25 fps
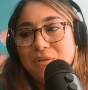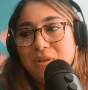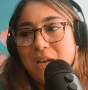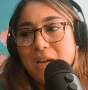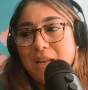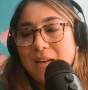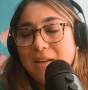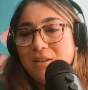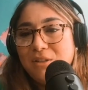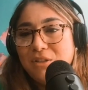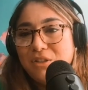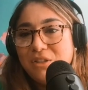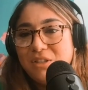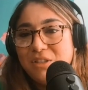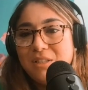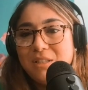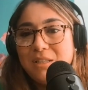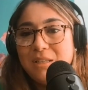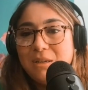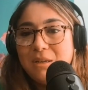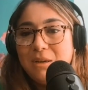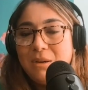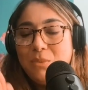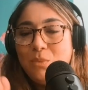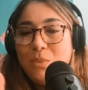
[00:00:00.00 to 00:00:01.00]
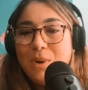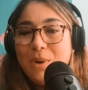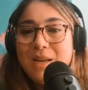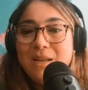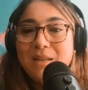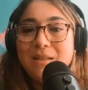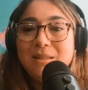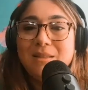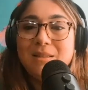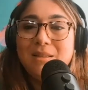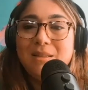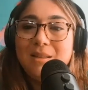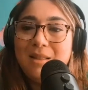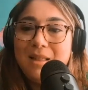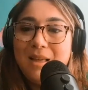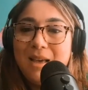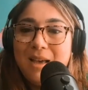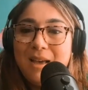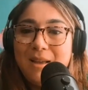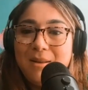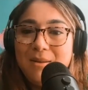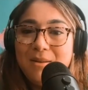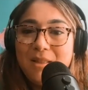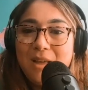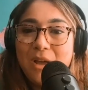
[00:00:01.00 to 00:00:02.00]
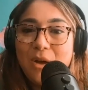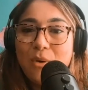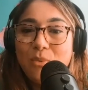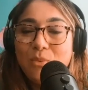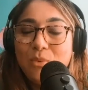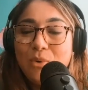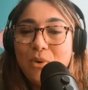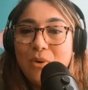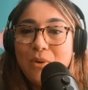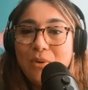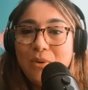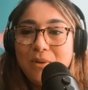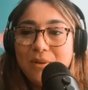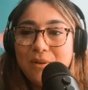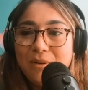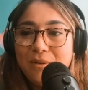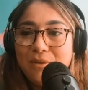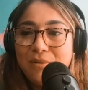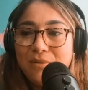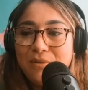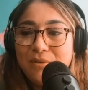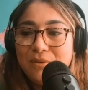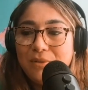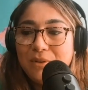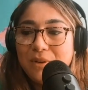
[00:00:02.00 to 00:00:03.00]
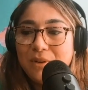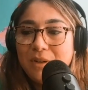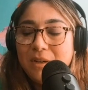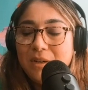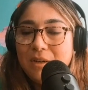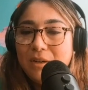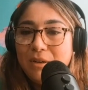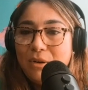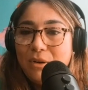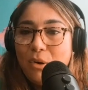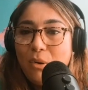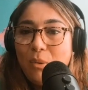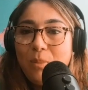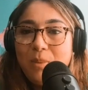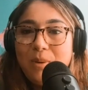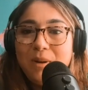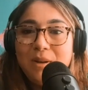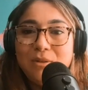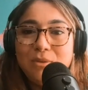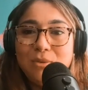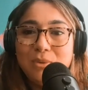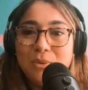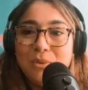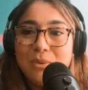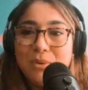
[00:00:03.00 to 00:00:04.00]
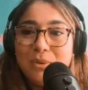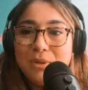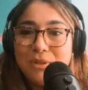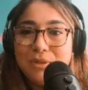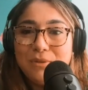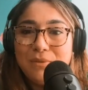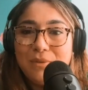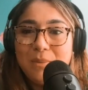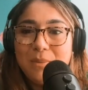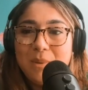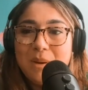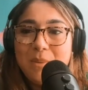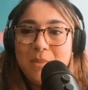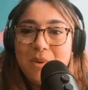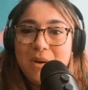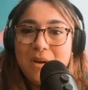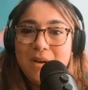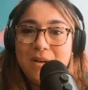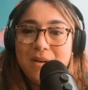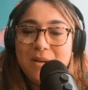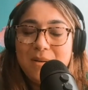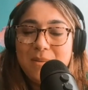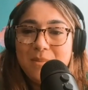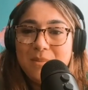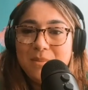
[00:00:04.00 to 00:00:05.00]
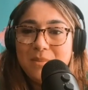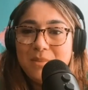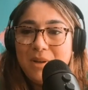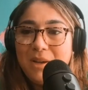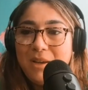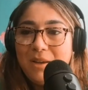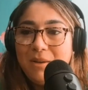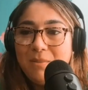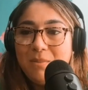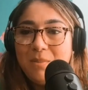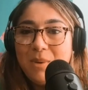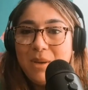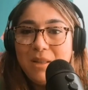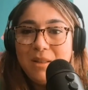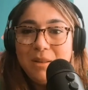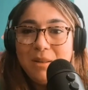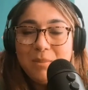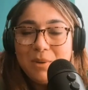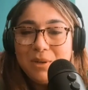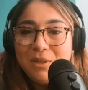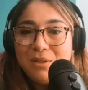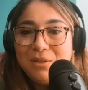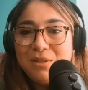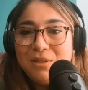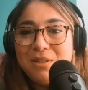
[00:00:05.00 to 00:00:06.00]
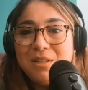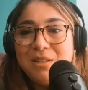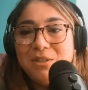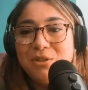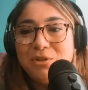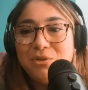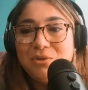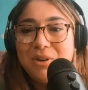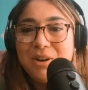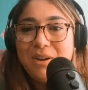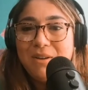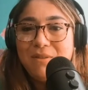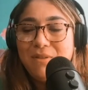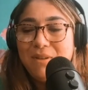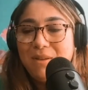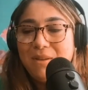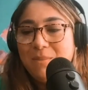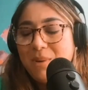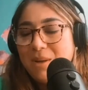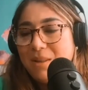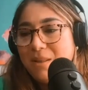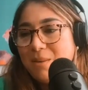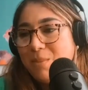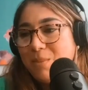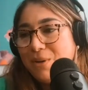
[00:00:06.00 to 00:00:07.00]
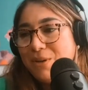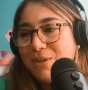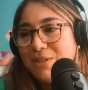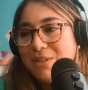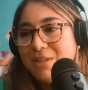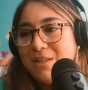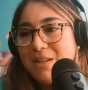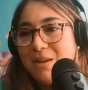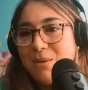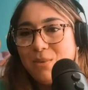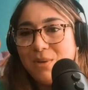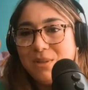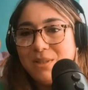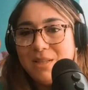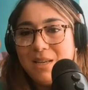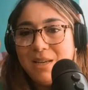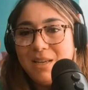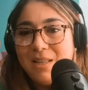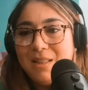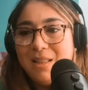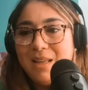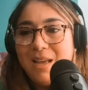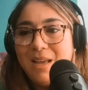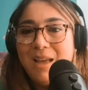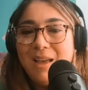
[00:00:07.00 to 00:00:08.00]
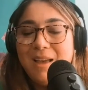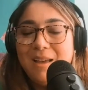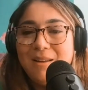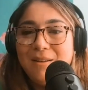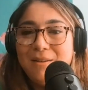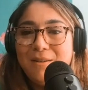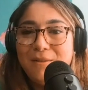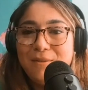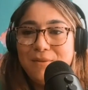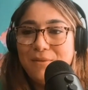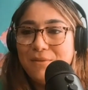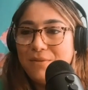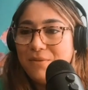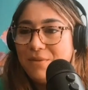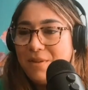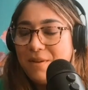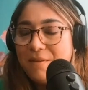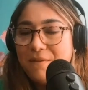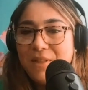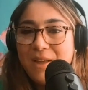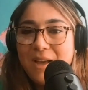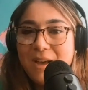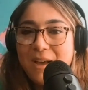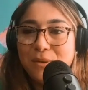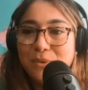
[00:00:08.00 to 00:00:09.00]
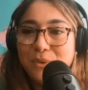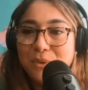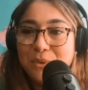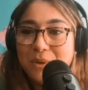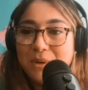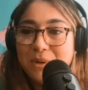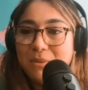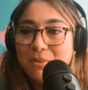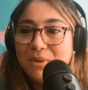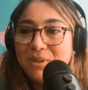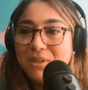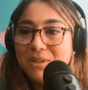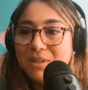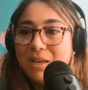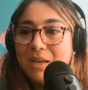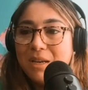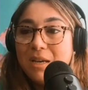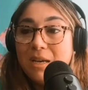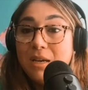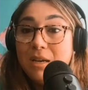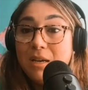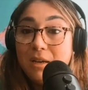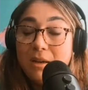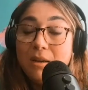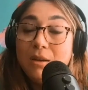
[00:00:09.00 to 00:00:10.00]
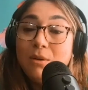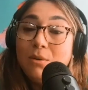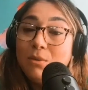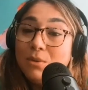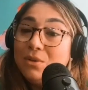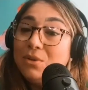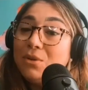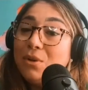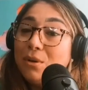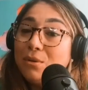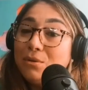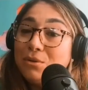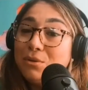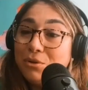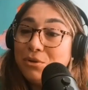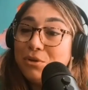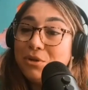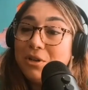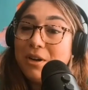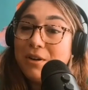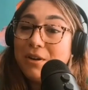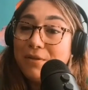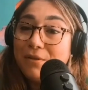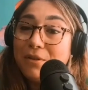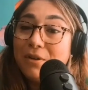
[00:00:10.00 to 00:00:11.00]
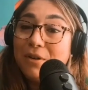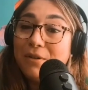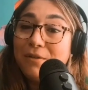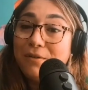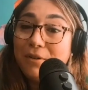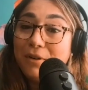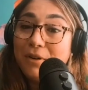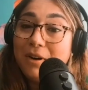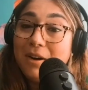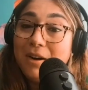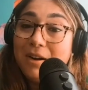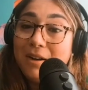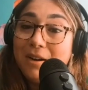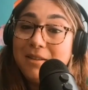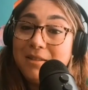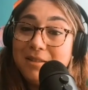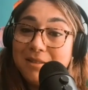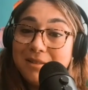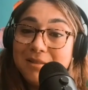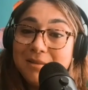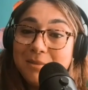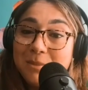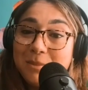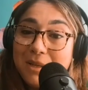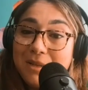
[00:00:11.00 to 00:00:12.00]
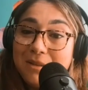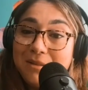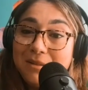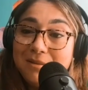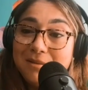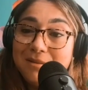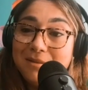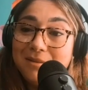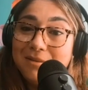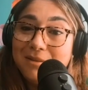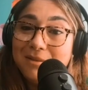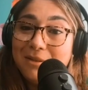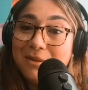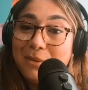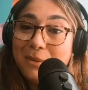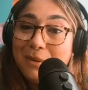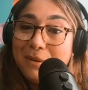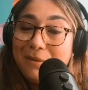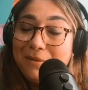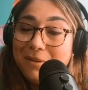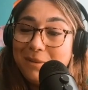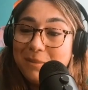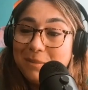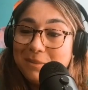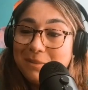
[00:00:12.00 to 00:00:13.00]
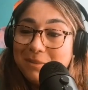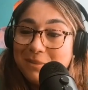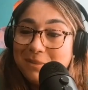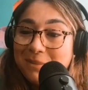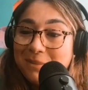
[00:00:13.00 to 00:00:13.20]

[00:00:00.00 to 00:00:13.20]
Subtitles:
kind of just went into that role of opening doors for my mom, like being the person that's driving, being the person that was like the head of the household. It was a culture shock for us. I mean, going from